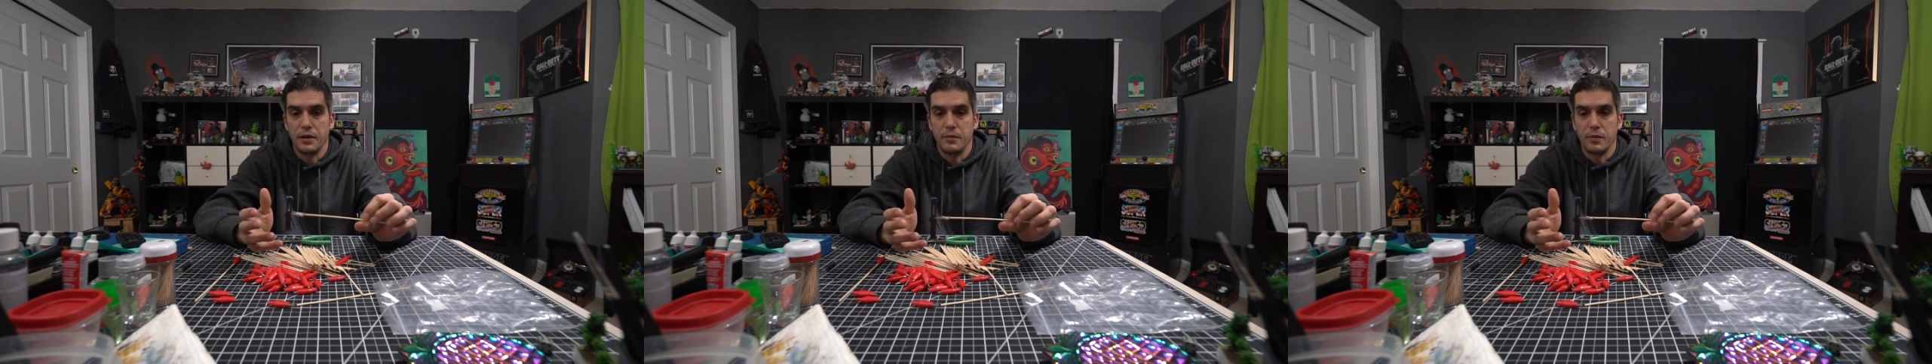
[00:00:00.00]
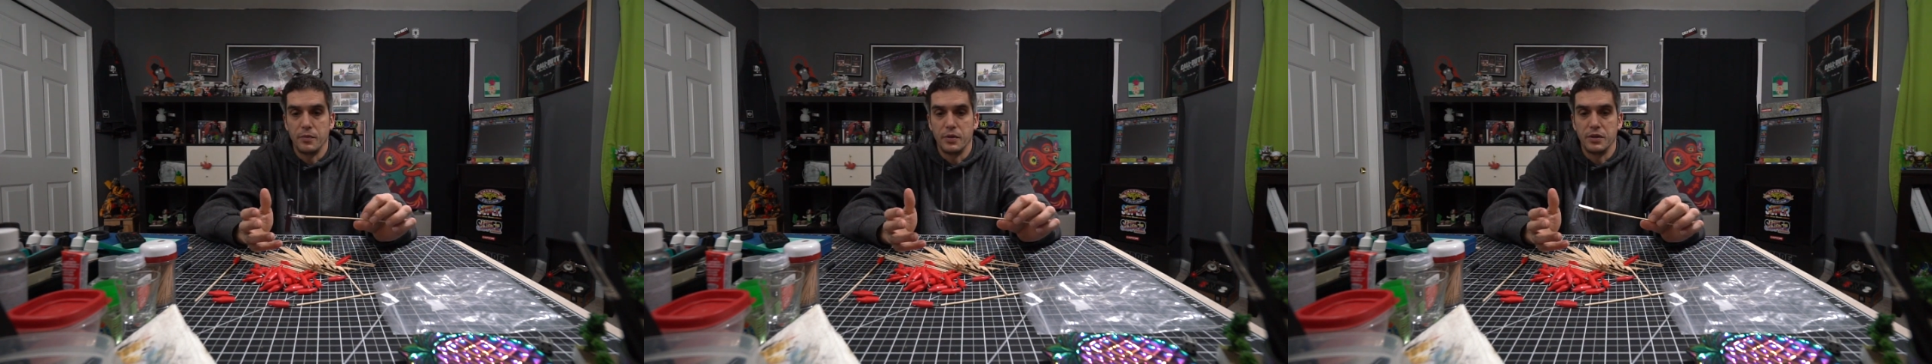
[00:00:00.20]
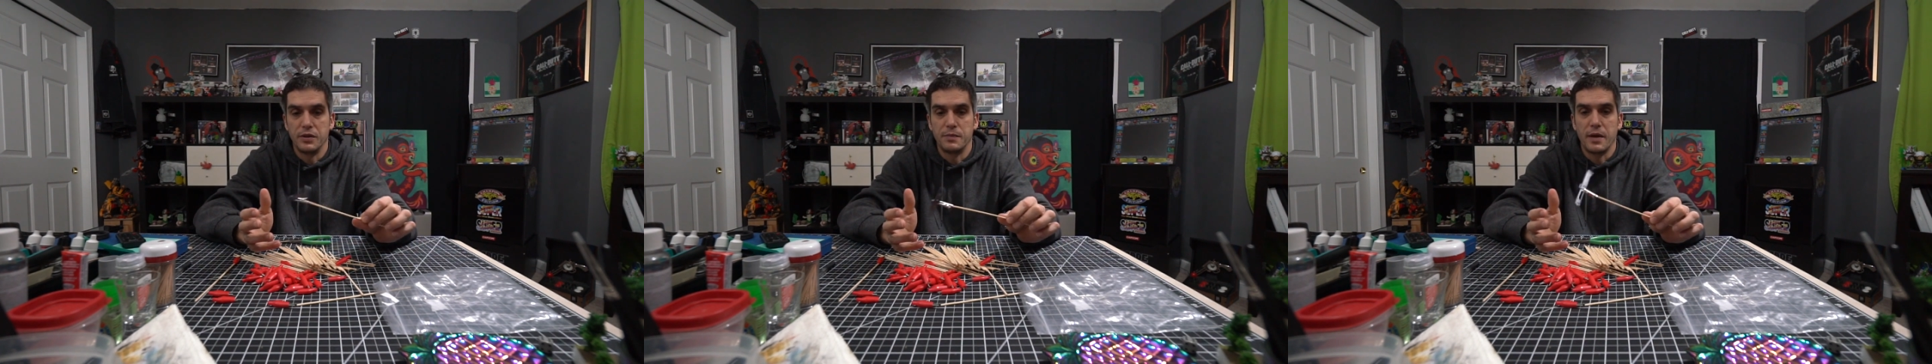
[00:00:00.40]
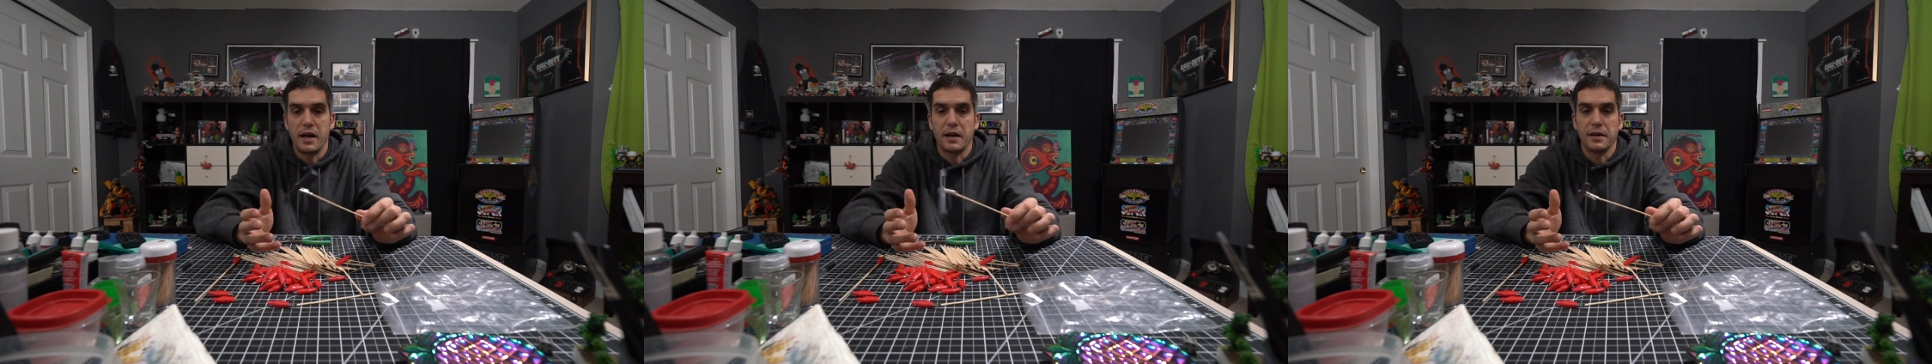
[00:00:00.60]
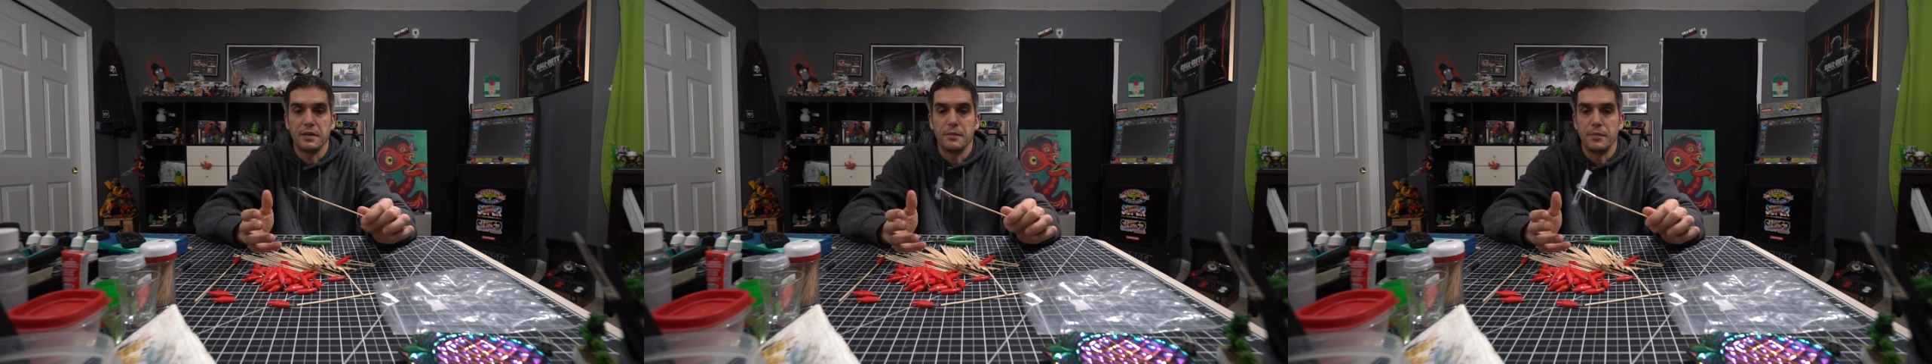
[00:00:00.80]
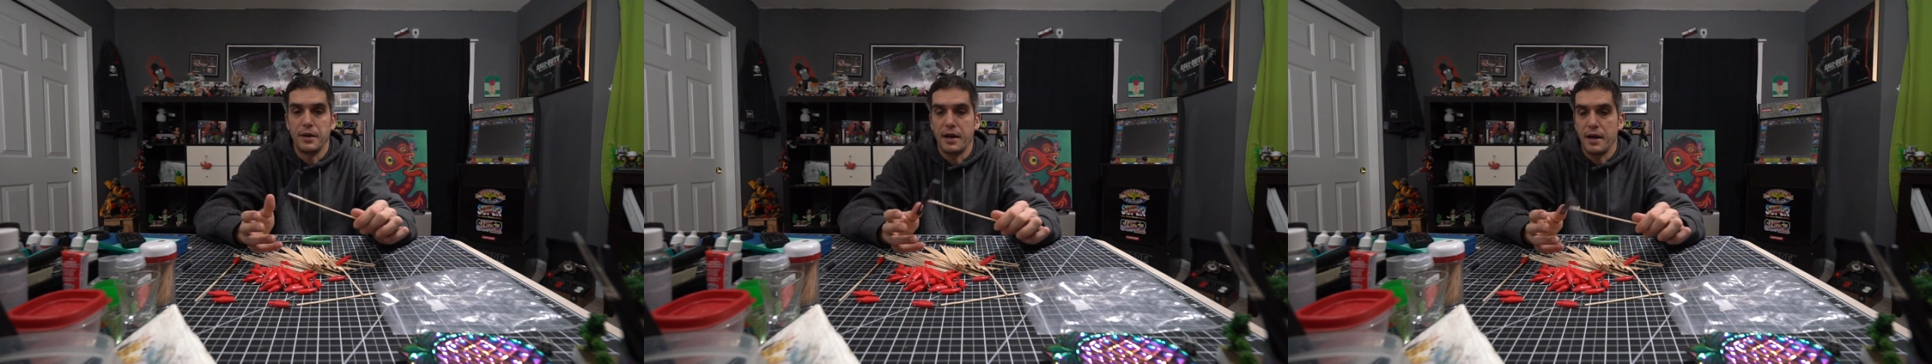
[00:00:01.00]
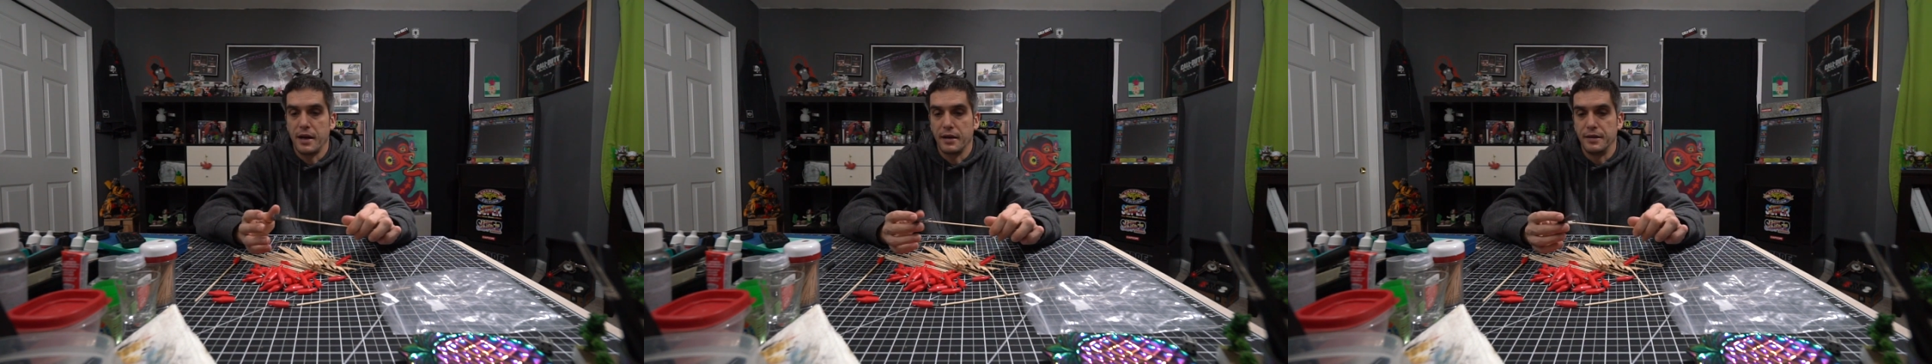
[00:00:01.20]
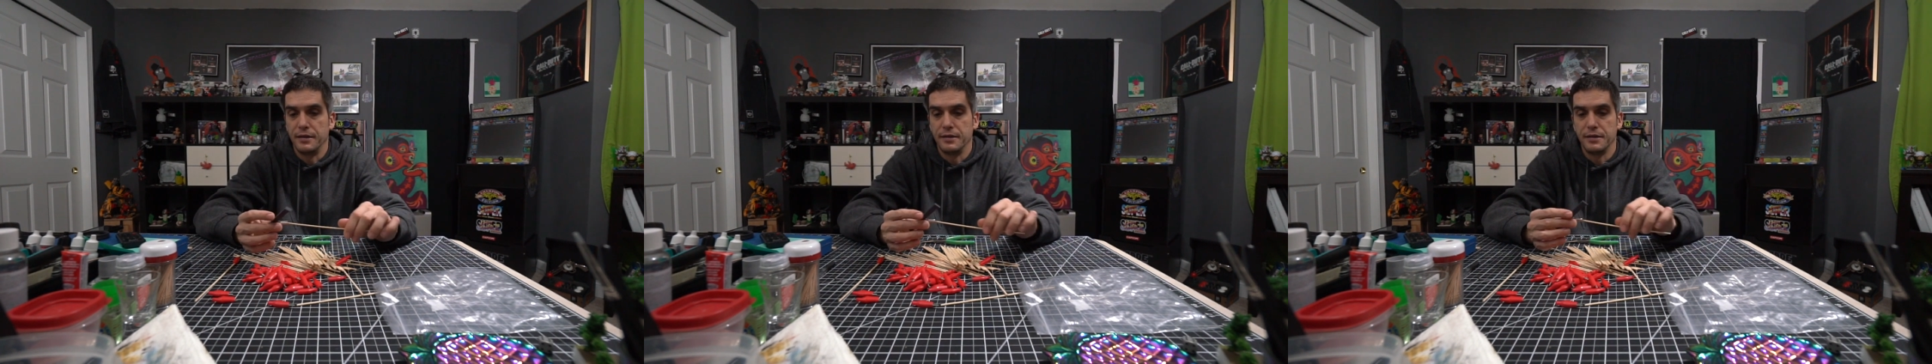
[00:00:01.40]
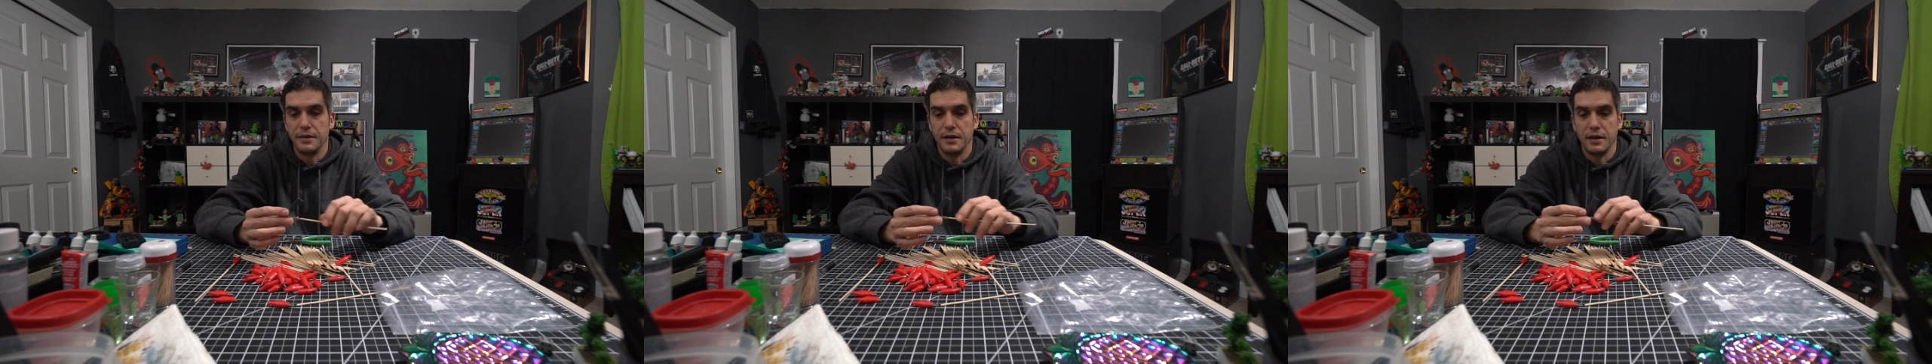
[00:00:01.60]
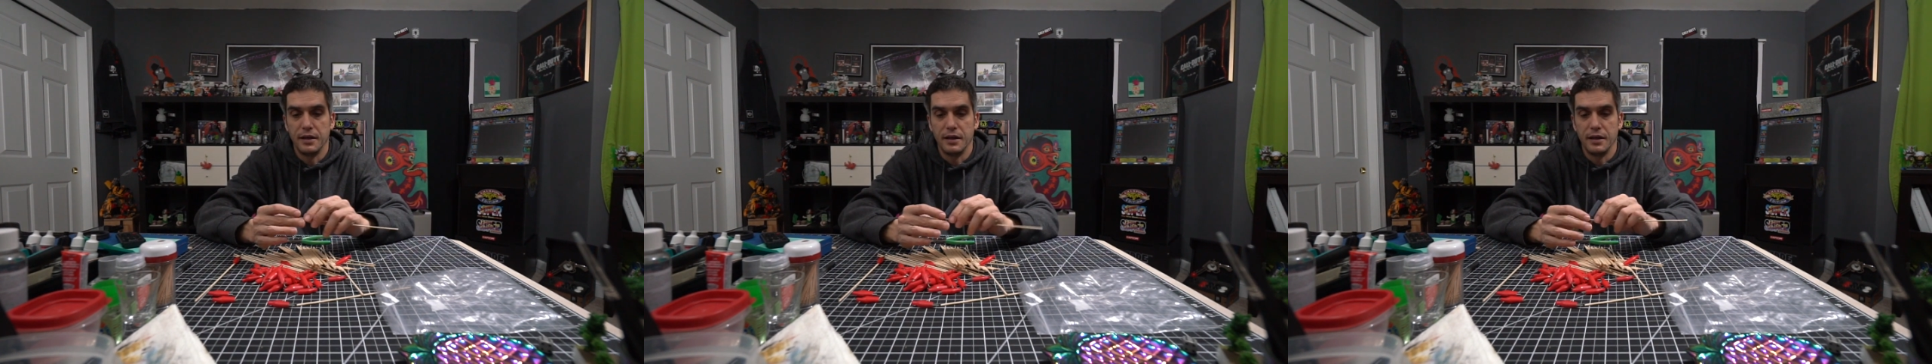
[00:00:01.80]
I'm gonna put these back in the bag
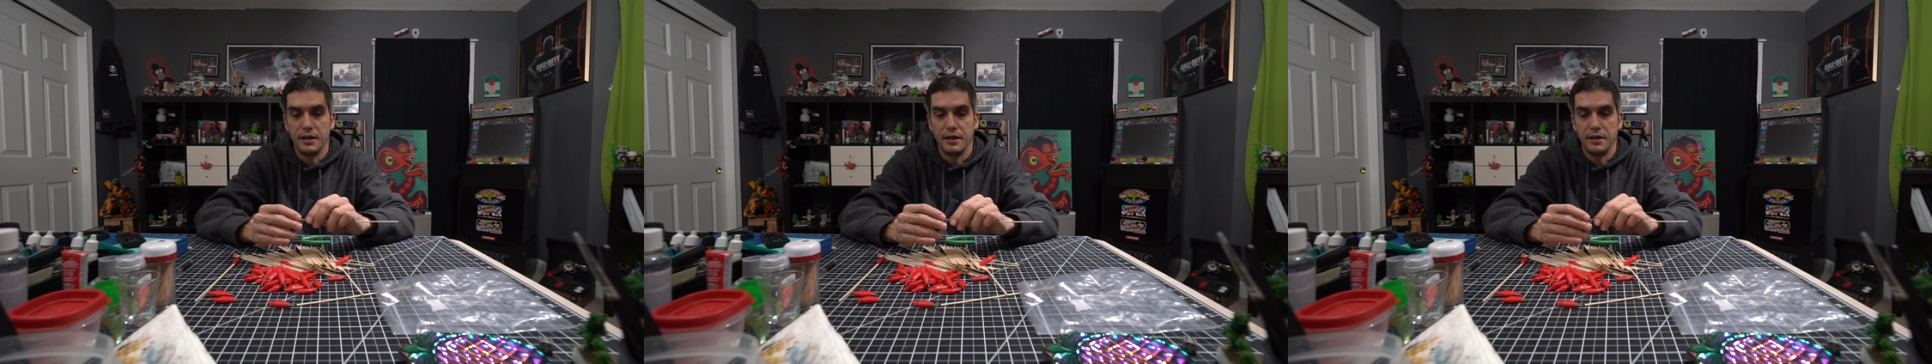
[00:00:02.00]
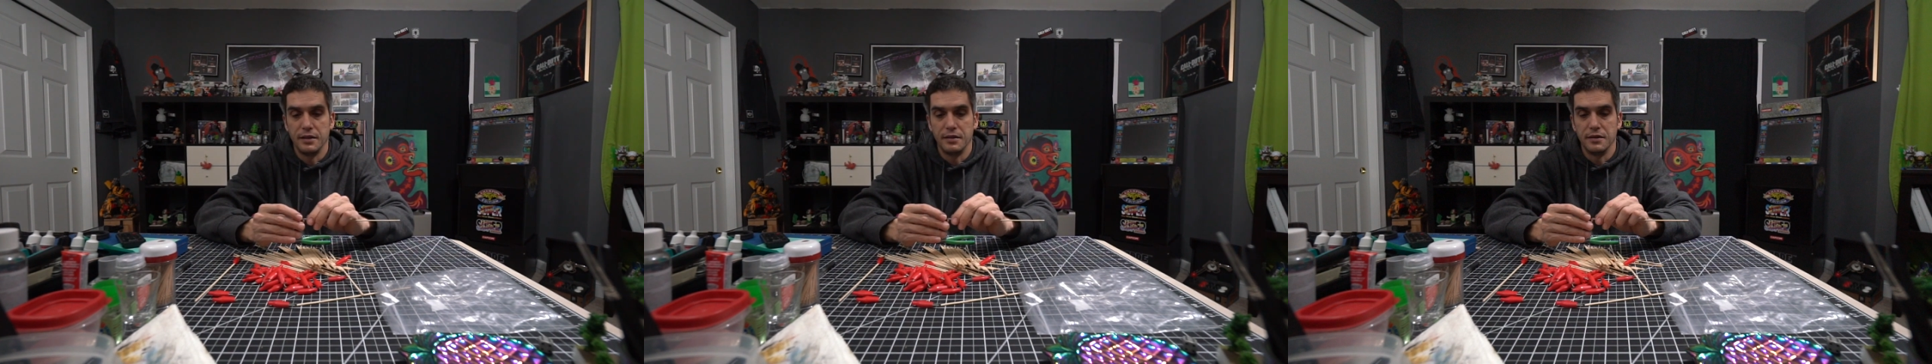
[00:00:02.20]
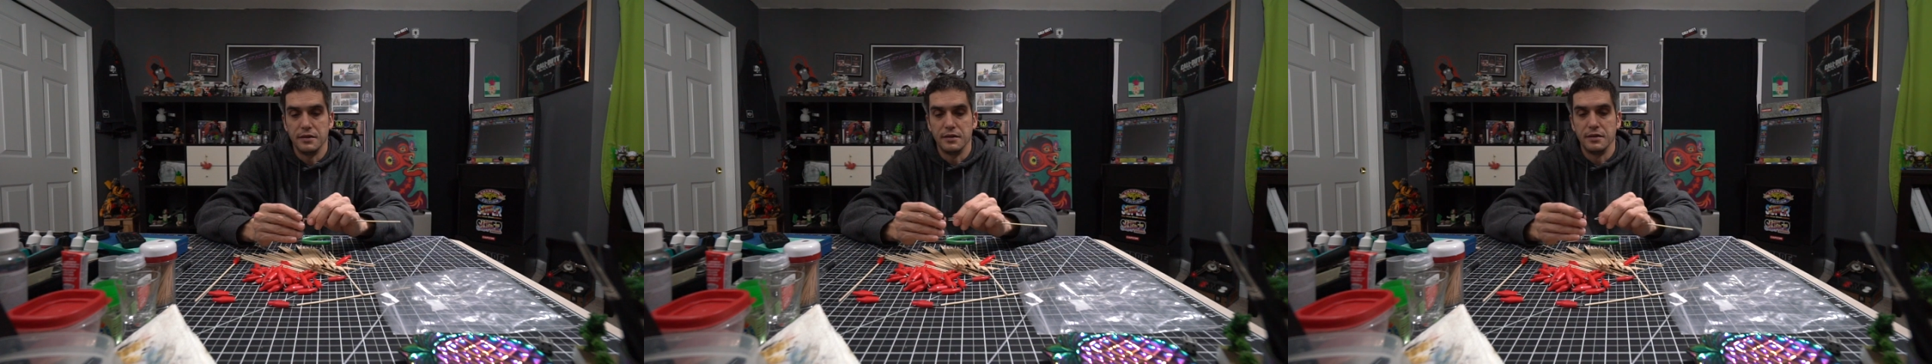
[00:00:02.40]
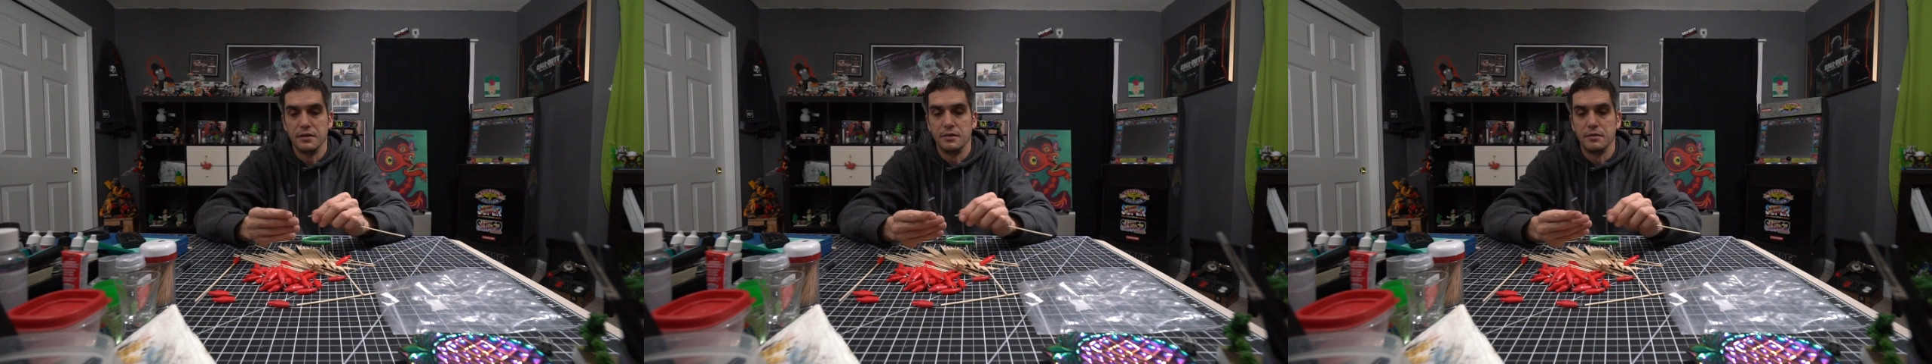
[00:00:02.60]
and